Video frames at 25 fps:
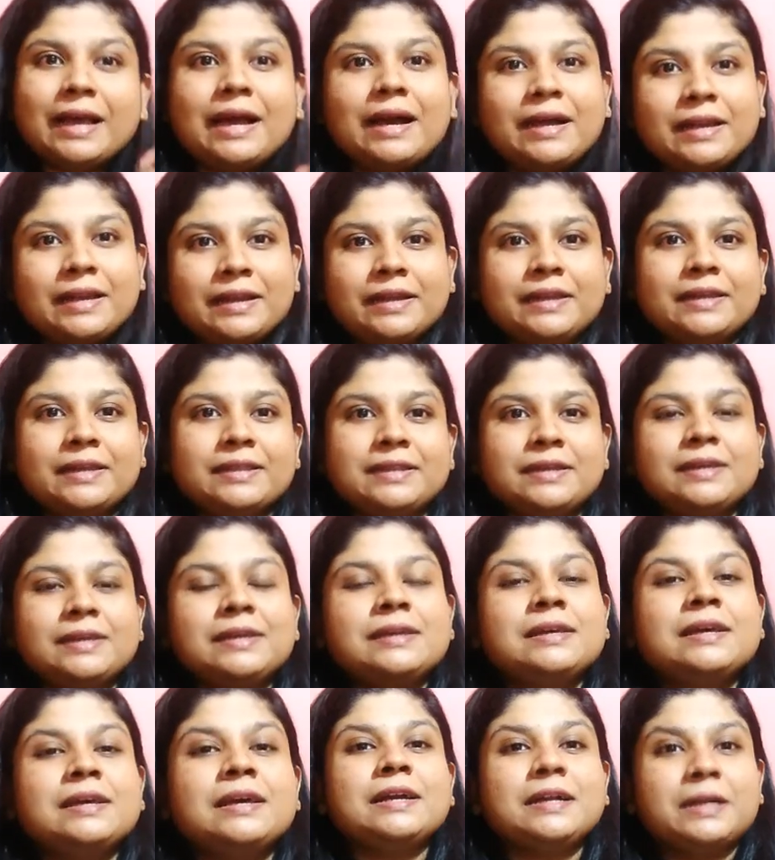under the
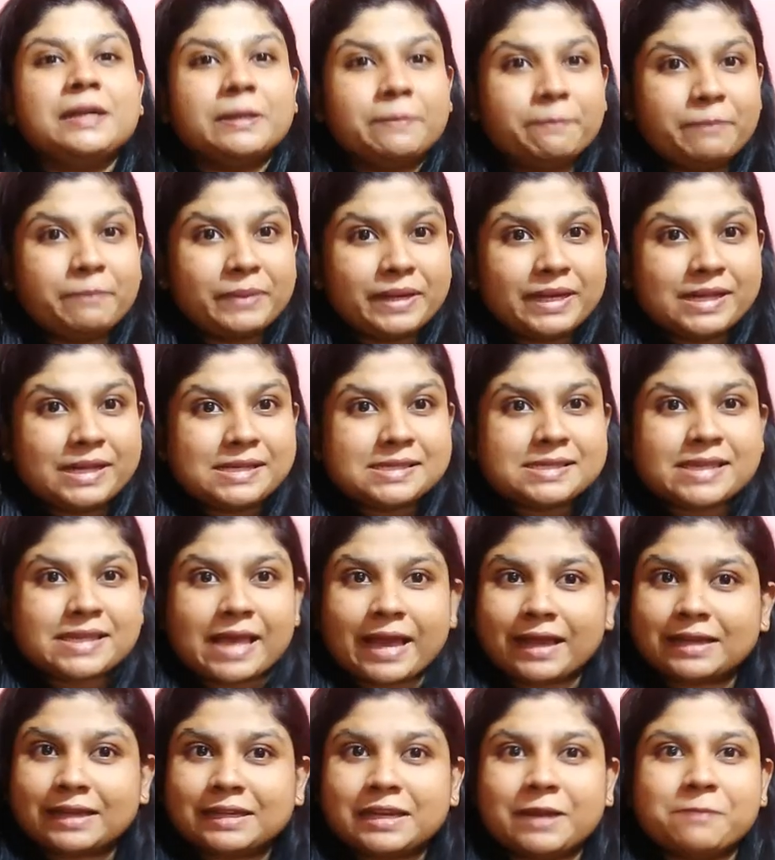Companies
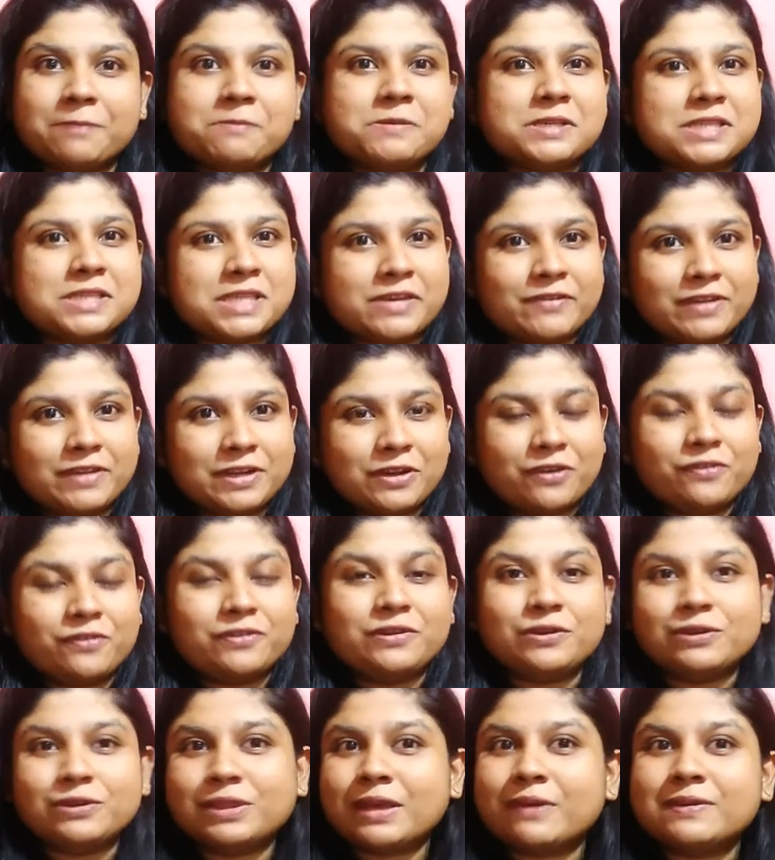Act number 7 of
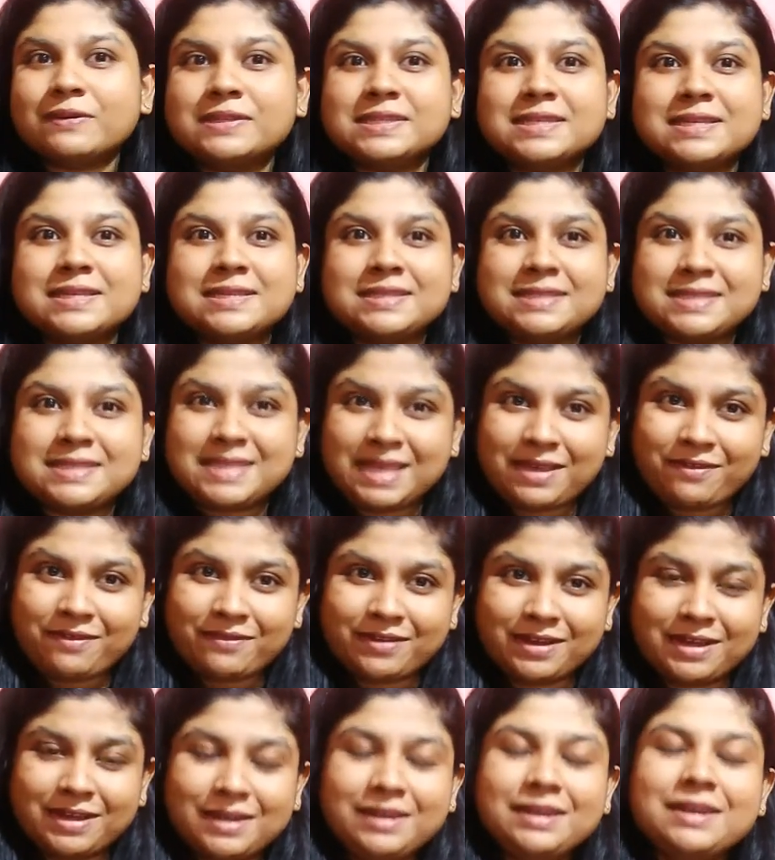
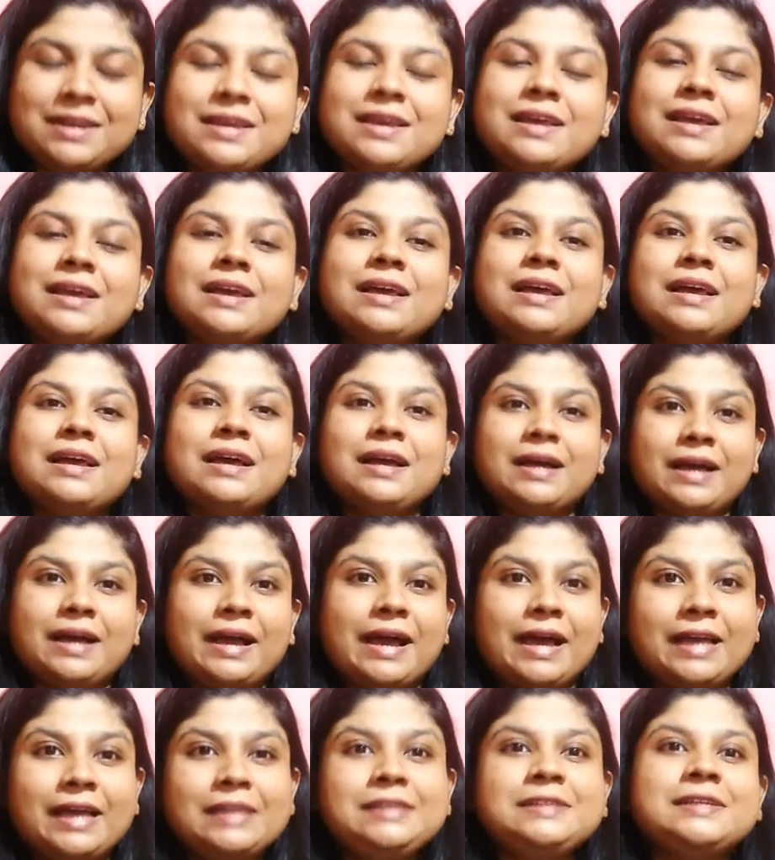2007
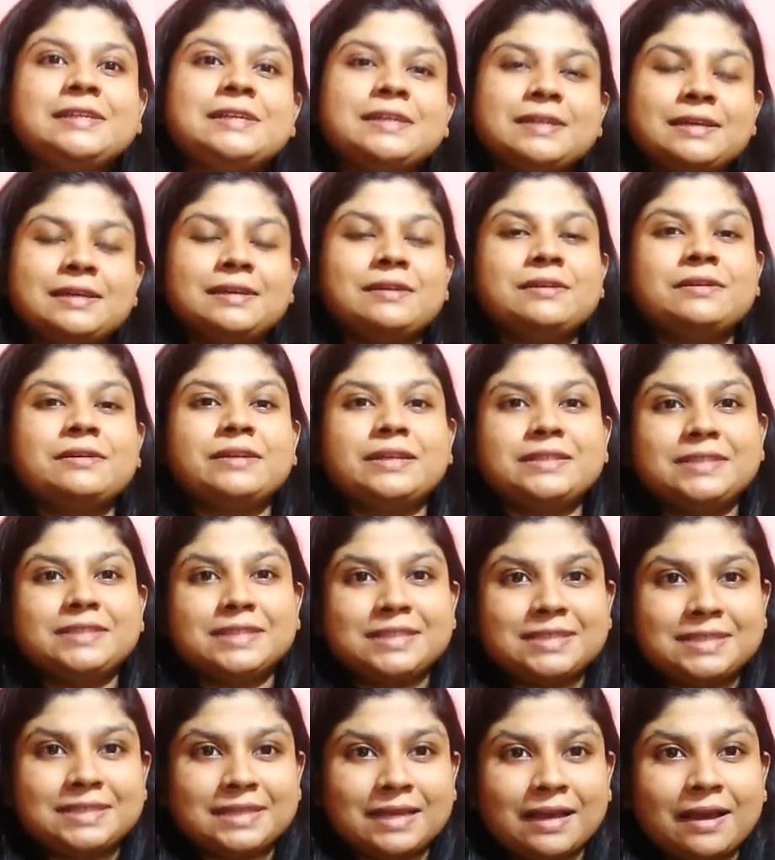at
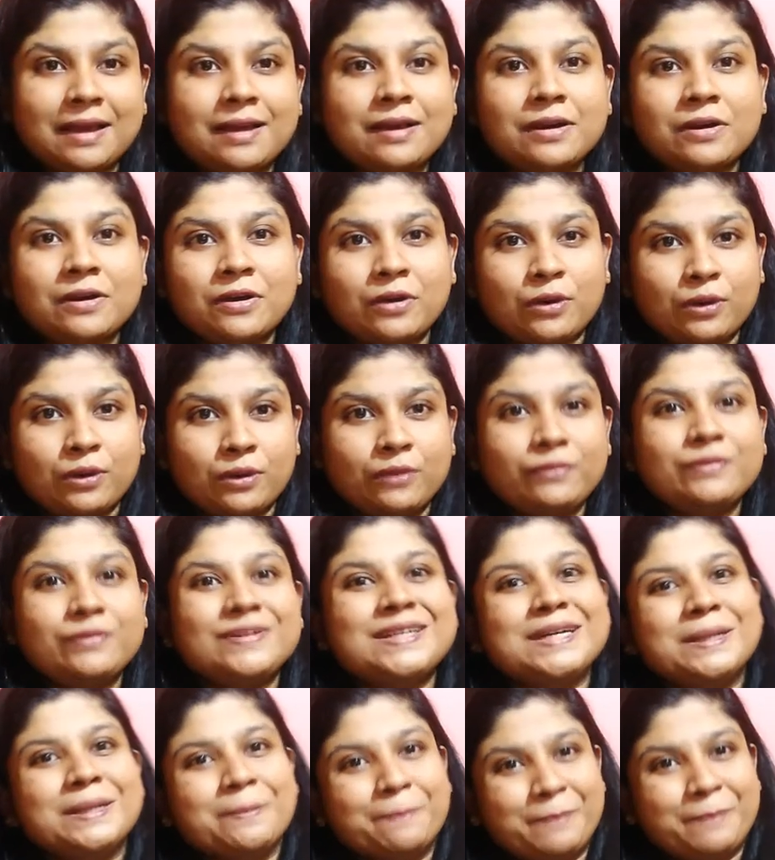Register
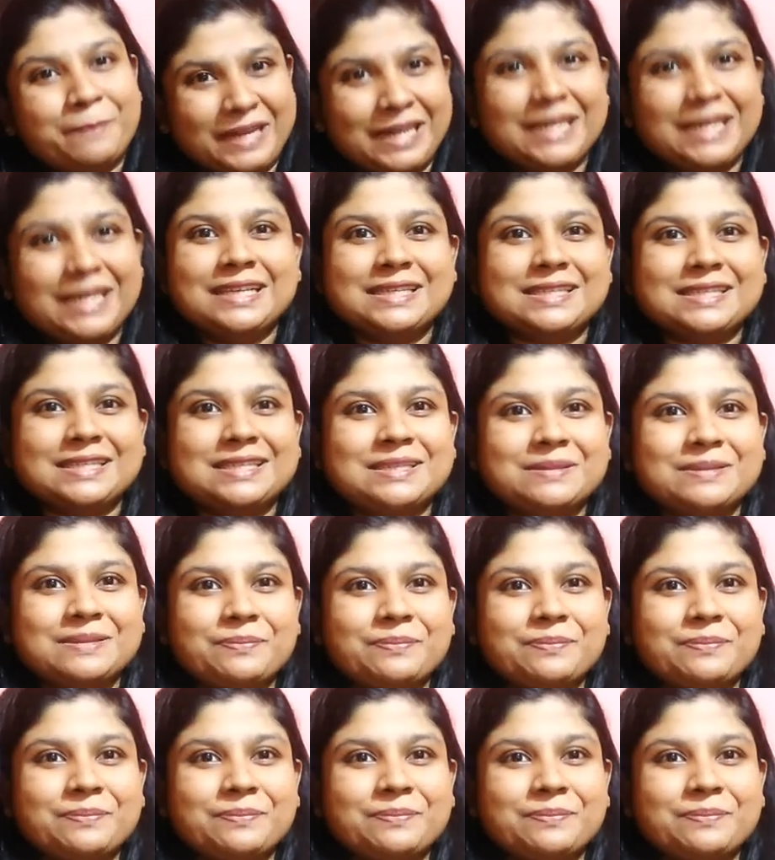of Companies.